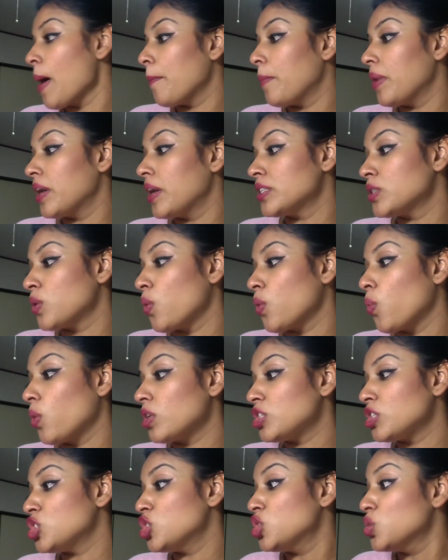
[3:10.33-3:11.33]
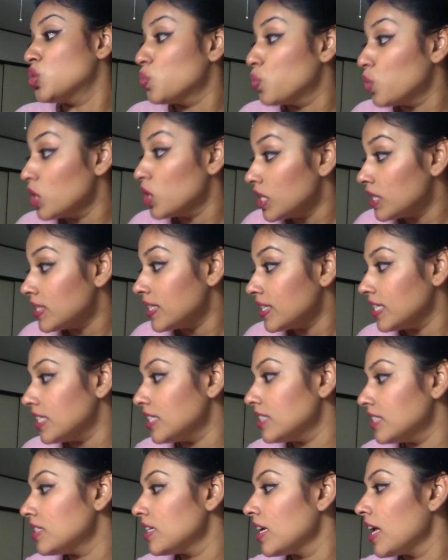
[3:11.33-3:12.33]
But what you will
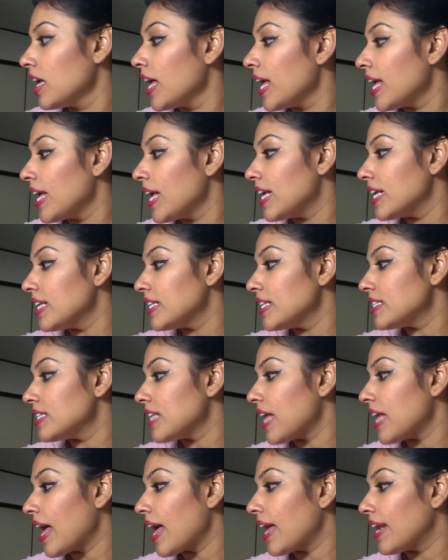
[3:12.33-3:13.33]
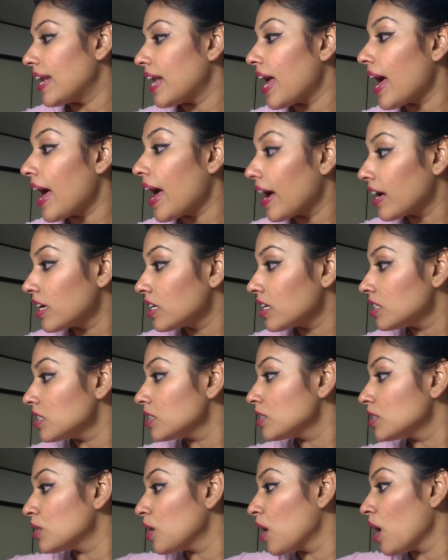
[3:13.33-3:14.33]
need is an
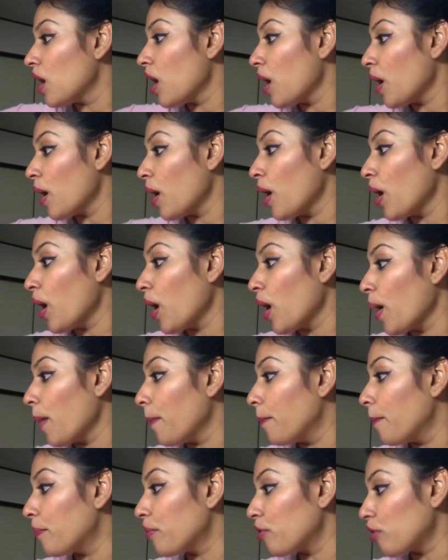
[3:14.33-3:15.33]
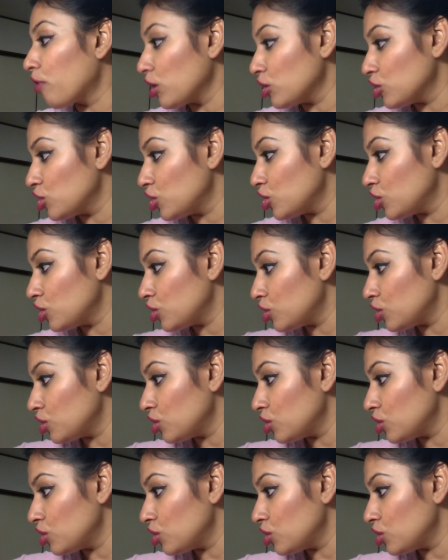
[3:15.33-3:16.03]
angled brush,